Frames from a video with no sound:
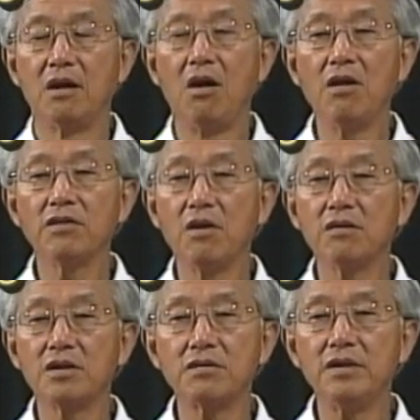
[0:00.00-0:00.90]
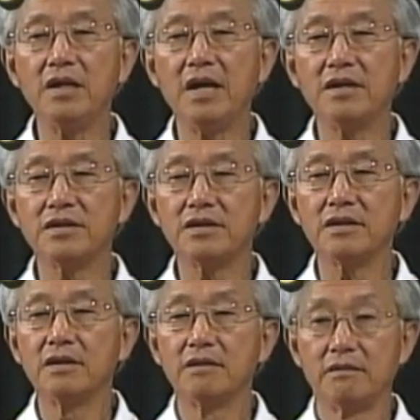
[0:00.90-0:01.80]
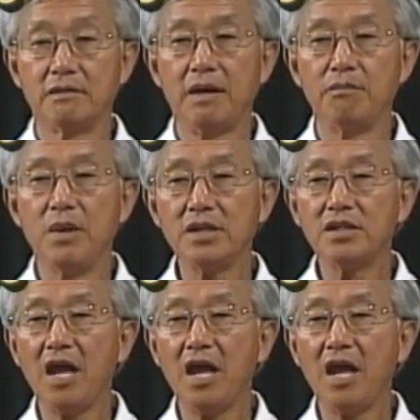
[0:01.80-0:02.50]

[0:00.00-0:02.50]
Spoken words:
Although the 3 letters must